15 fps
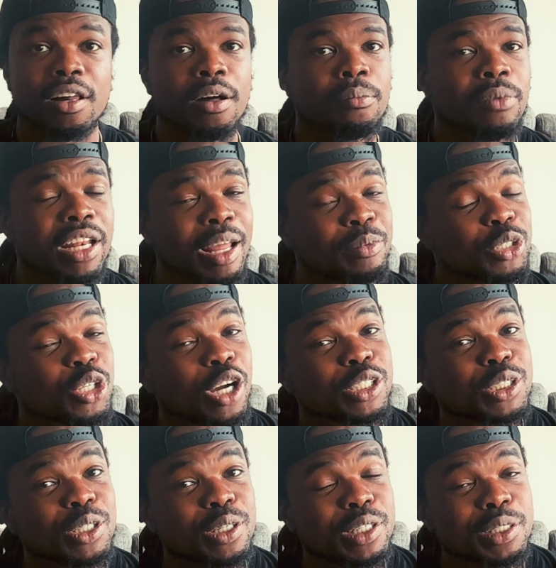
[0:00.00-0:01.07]
But let me talk
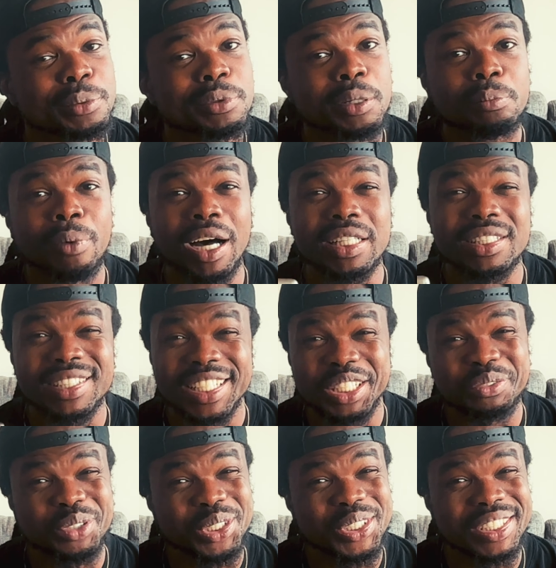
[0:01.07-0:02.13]
to you a little bit about this
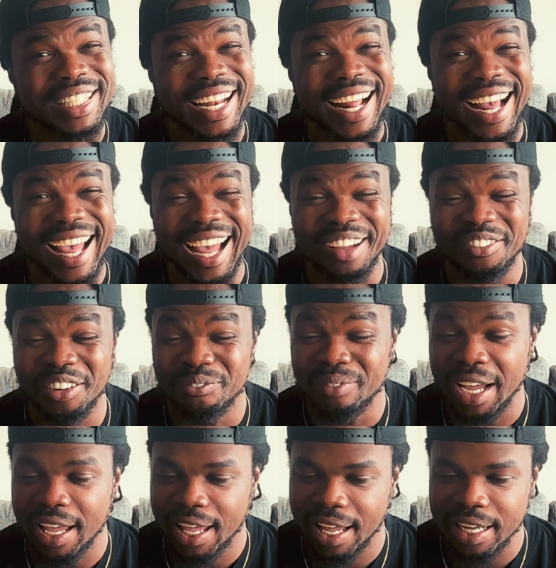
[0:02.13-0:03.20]
version that I have in
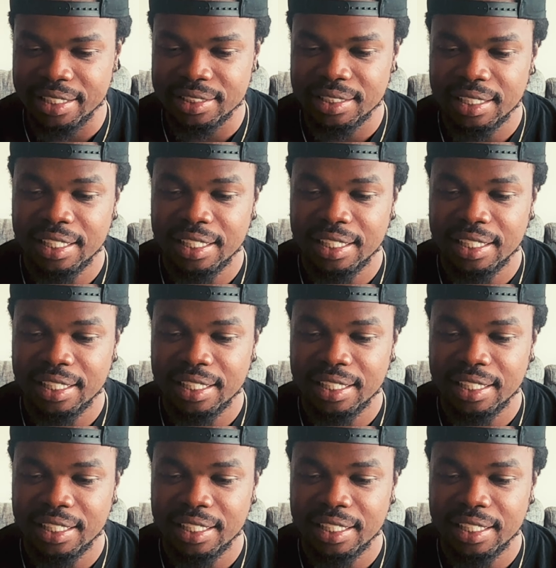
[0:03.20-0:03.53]
my hand.